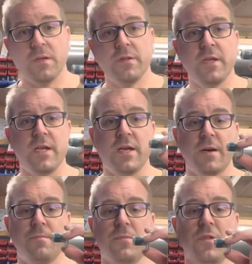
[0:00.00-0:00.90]
the
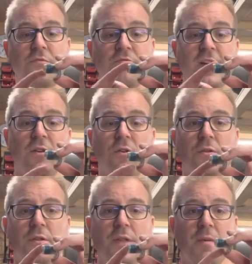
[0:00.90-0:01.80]
um, the thread lock
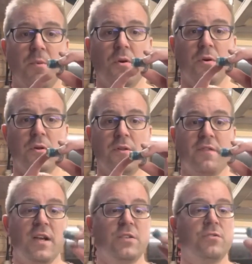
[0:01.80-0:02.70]
that they put on at the
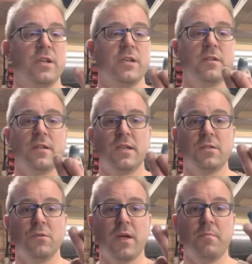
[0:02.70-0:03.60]
factory? That's
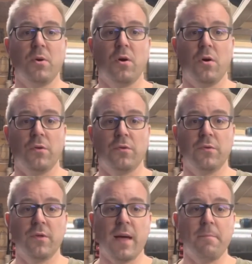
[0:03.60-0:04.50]
all they put on,
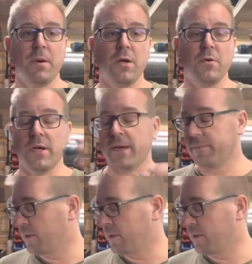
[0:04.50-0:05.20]
that blue, yeah?